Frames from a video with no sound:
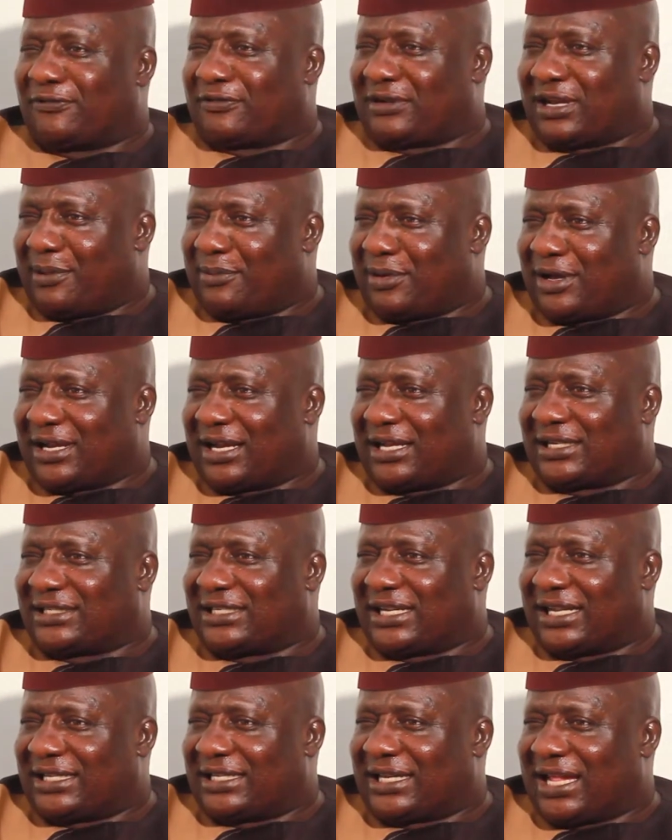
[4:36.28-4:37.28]
of Gbola,
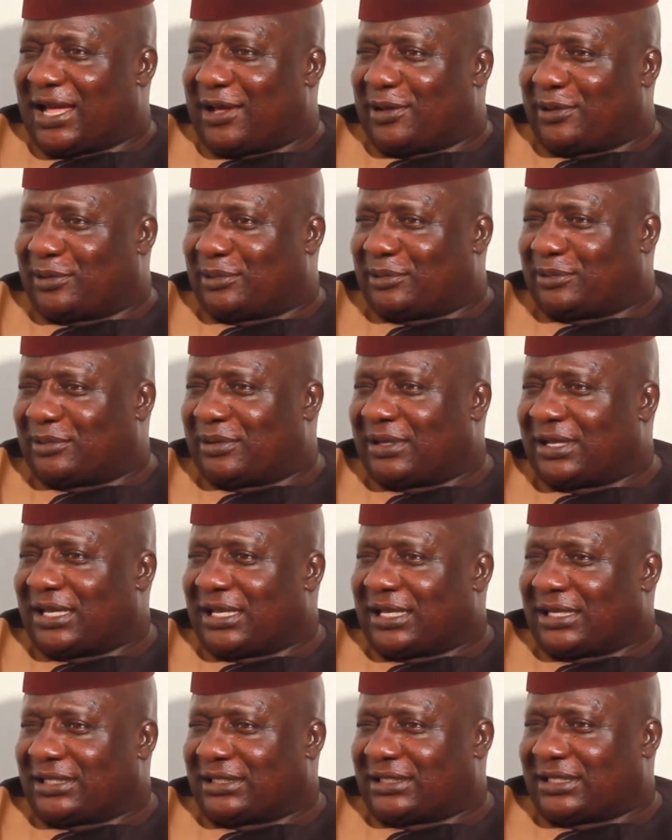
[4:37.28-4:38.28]
and then now
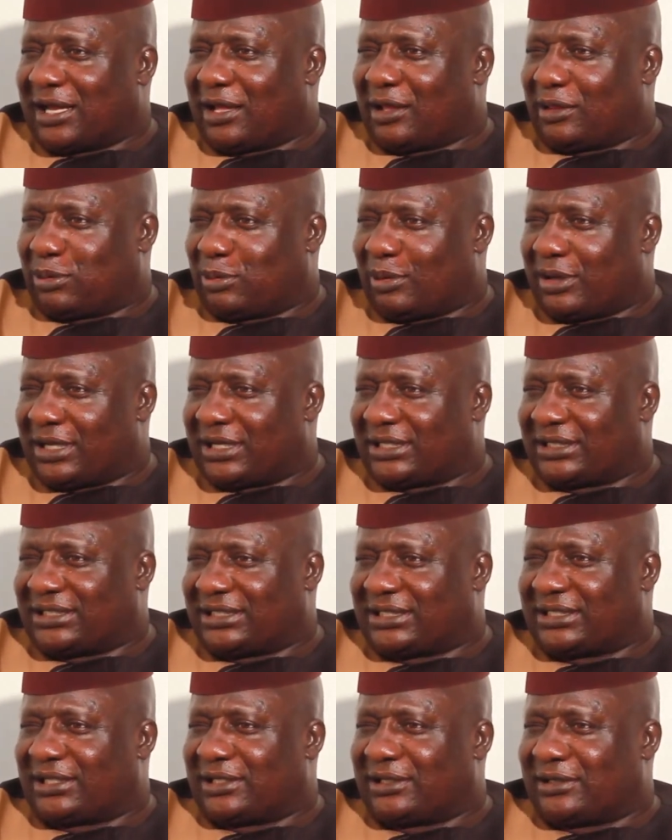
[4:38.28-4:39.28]

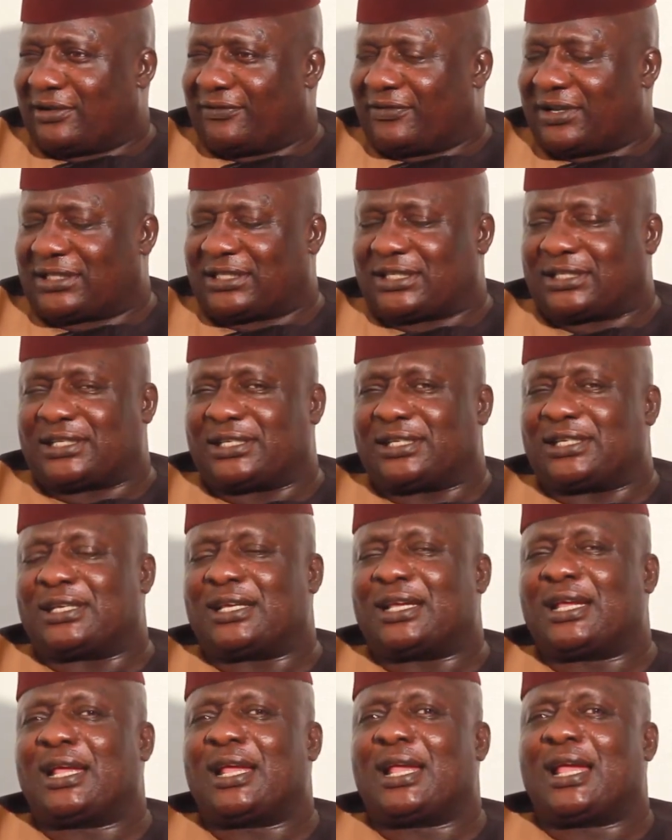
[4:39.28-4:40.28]
Southwest University.
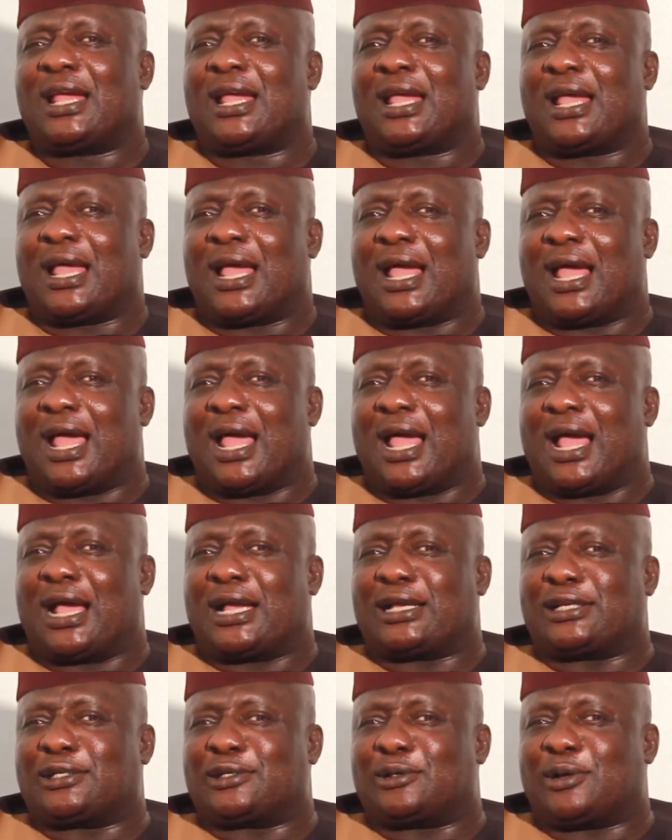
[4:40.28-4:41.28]

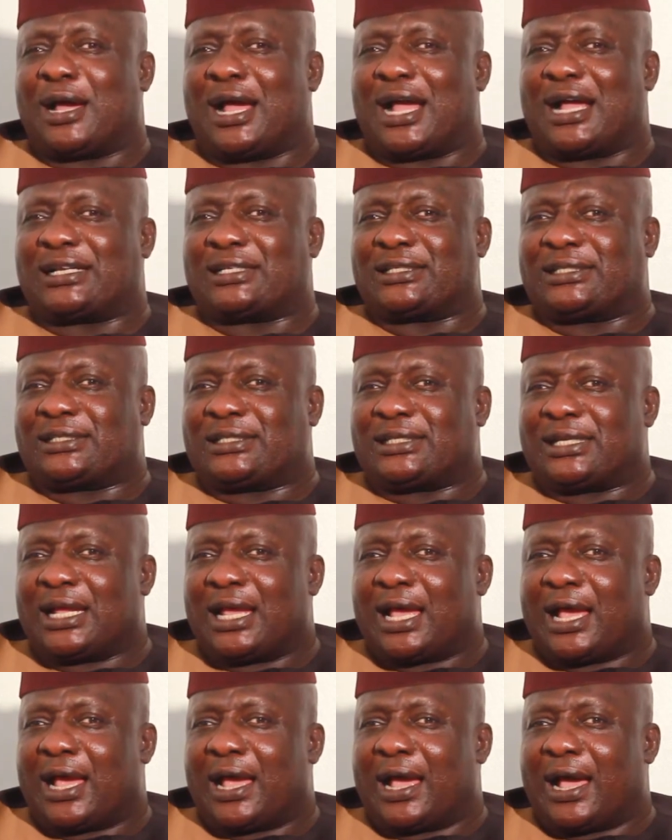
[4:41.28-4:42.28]
You had
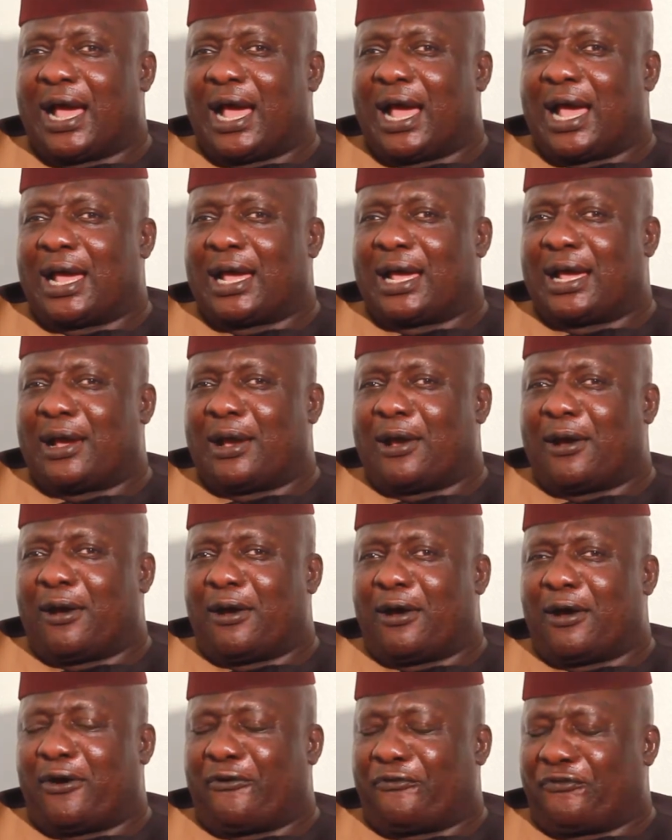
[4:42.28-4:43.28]

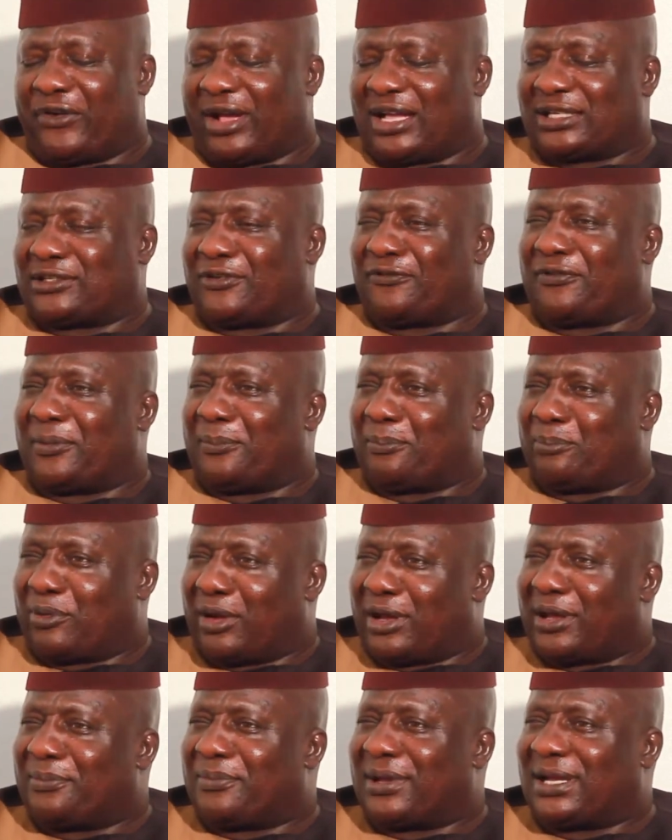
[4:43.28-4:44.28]
offers of
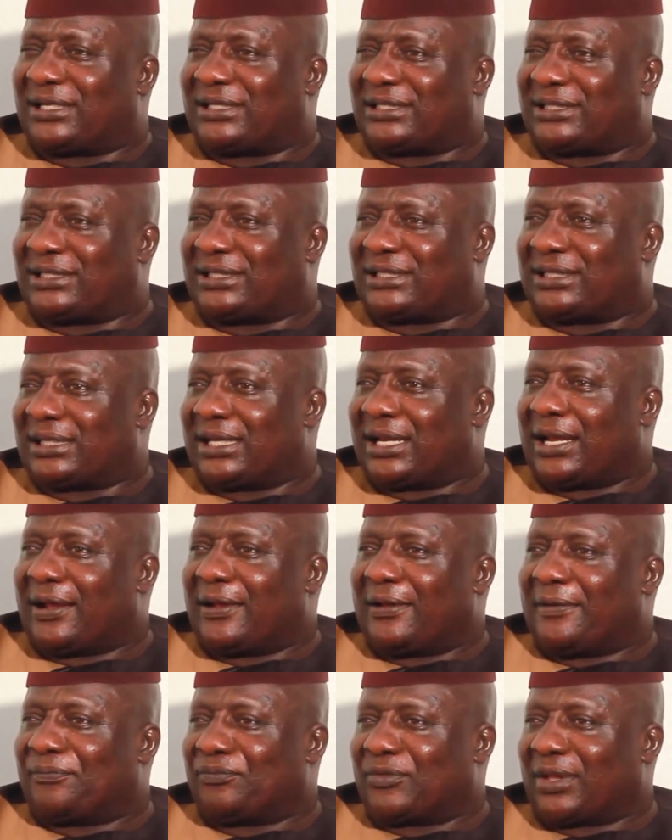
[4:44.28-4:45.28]
employment
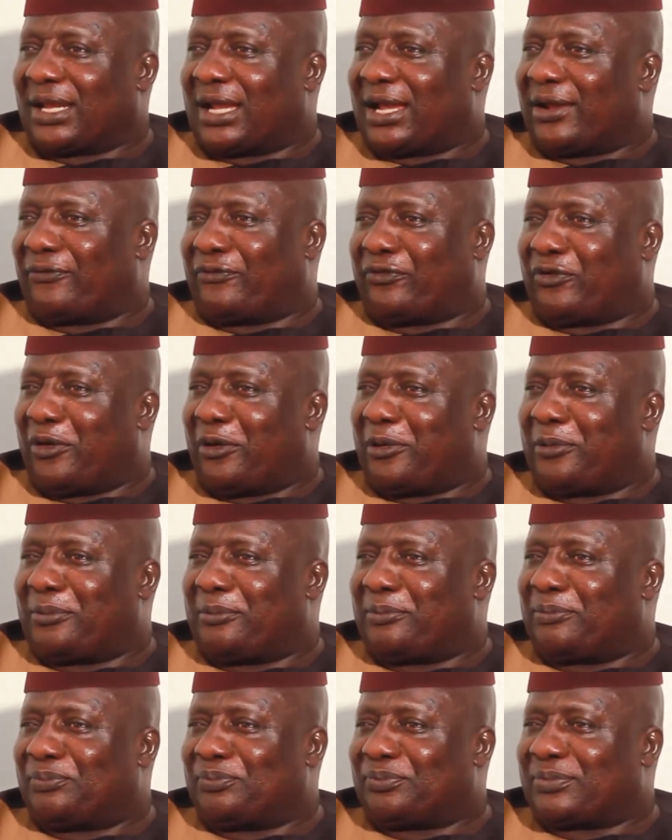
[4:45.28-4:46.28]
from